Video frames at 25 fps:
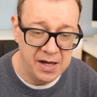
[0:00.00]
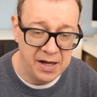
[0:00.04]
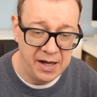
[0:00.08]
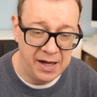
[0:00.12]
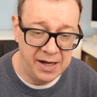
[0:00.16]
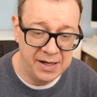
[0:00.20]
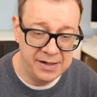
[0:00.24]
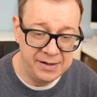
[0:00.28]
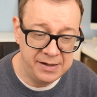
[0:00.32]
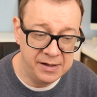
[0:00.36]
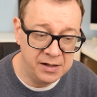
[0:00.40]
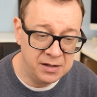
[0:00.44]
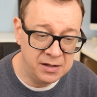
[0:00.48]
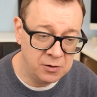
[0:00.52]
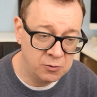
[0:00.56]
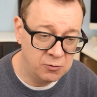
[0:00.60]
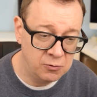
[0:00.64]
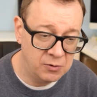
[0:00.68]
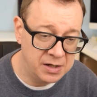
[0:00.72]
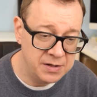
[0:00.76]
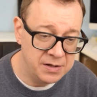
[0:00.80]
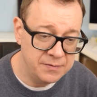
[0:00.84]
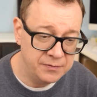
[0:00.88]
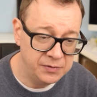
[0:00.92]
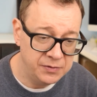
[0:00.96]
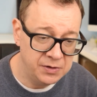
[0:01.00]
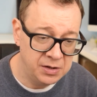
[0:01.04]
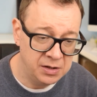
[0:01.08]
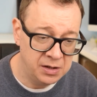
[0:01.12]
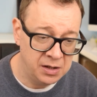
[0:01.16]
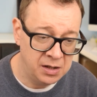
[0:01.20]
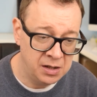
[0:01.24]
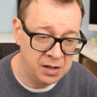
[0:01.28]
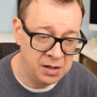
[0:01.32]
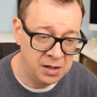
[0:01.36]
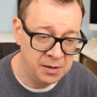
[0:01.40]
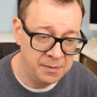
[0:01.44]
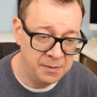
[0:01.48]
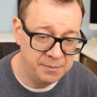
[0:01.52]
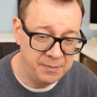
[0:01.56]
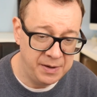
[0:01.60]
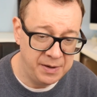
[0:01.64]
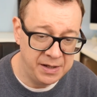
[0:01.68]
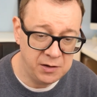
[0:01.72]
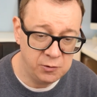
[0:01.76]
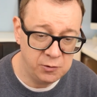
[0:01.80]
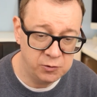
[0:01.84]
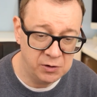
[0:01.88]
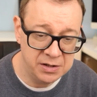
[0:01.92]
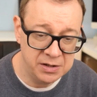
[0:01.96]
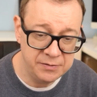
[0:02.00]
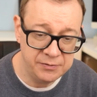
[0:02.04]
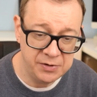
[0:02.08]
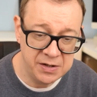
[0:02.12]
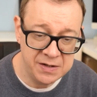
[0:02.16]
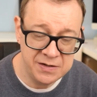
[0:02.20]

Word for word: And the other one, the mint one,